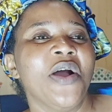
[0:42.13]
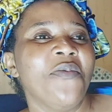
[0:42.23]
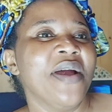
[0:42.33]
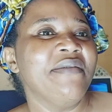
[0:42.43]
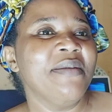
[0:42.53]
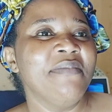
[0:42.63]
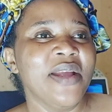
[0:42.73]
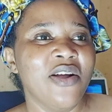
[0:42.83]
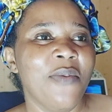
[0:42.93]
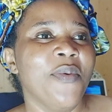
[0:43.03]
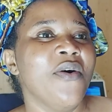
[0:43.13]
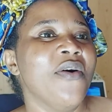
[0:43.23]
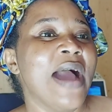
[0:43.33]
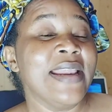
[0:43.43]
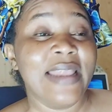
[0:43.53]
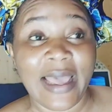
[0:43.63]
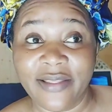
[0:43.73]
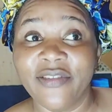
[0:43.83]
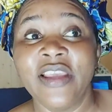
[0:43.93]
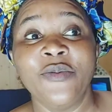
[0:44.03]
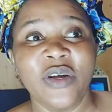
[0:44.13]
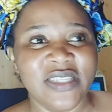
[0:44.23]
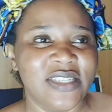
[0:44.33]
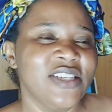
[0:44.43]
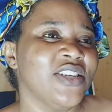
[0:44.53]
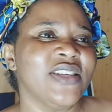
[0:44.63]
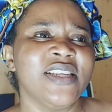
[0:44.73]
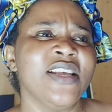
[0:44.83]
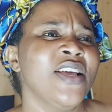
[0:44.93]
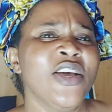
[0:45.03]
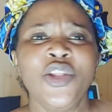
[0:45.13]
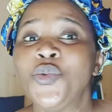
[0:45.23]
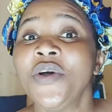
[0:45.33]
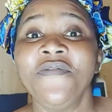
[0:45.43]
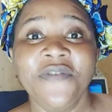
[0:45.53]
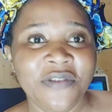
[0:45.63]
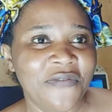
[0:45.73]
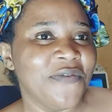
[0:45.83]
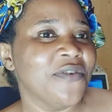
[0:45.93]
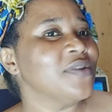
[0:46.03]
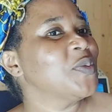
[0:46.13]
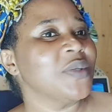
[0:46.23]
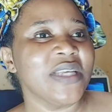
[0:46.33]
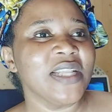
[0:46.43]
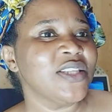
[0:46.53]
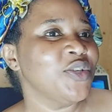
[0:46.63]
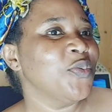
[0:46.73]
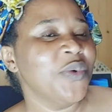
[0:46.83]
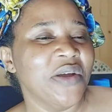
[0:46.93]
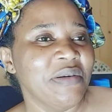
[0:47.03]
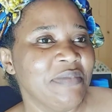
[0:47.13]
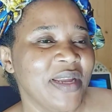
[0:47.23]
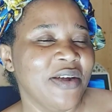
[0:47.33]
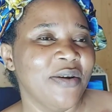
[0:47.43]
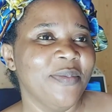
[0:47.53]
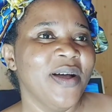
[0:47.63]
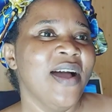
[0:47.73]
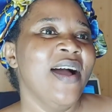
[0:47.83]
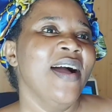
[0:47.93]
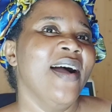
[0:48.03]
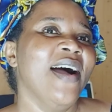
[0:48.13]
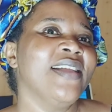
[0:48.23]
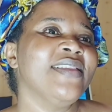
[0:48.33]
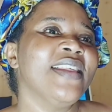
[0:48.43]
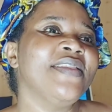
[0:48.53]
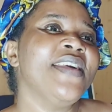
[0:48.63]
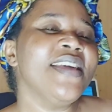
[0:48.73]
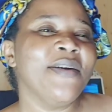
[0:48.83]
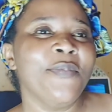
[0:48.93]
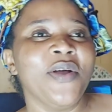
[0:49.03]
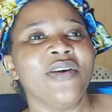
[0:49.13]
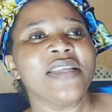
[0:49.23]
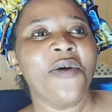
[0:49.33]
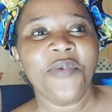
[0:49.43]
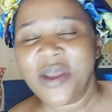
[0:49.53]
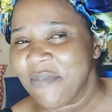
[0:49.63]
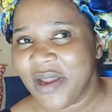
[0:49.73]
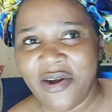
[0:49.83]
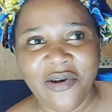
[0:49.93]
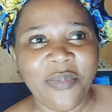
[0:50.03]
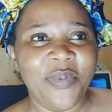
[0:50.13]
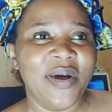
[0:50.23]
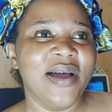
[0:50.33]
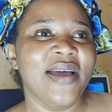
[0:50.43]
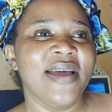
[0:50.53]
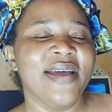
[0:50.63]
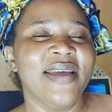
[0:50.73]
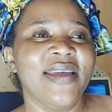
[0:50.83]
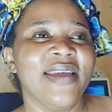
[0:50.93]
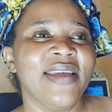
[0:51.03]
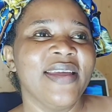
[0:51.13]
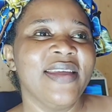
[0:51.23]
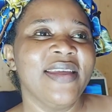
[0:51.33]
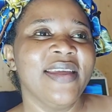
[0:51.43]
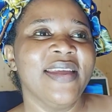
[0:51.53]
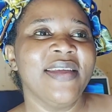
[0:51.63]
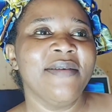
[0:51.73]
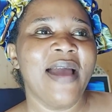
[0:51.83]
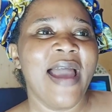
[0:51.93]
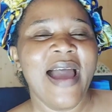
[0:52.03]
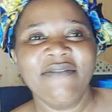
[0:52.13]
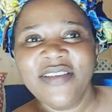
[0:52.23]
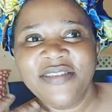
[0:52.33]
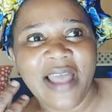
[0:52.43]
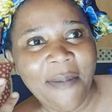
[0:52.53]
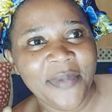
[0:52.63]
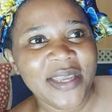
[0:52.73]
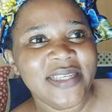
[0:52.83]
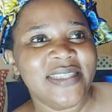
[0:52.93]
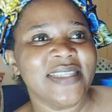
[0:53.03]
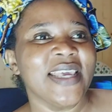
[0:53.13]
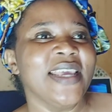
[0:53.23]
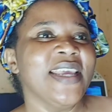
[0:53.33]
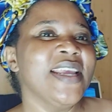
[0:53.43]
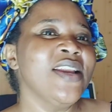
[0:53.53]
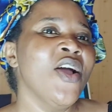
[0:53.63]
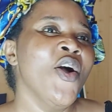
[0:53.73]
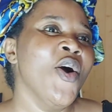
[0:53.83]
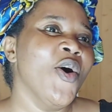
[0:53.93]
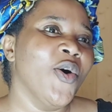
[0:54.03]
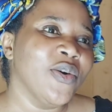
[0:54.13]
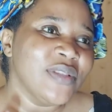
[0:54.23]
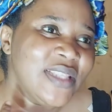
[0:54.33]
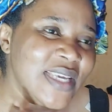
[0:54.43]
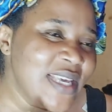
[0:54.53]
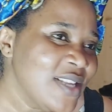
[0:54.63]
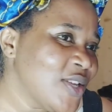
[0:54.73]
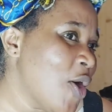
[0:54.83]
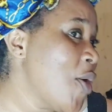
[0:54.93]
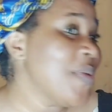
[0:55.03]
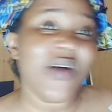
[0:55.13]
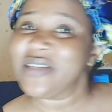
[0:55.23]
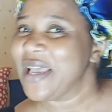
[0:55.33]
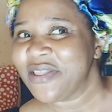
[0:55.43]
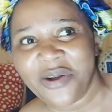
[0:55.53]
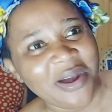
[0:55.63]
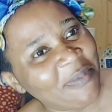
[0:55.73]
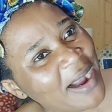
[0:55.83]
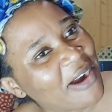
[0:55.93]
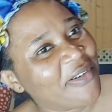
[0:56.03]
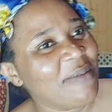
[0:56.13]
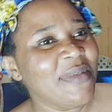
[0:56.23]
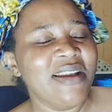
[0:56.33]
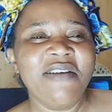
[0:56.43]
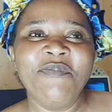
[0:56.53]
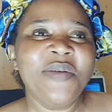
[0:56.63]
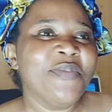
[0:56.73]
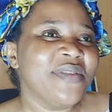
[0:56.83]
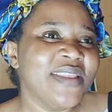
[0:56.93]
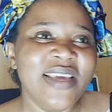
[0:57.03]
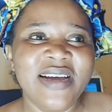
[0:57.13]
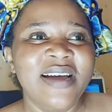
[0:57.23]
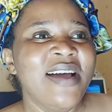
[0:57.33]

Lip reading: are wearing makeup? Or you just say, do a video for us without you wearing makeup. And they think because I wear makeup, I have a damaged skin or this, or because I talk about cream, a lot of people think,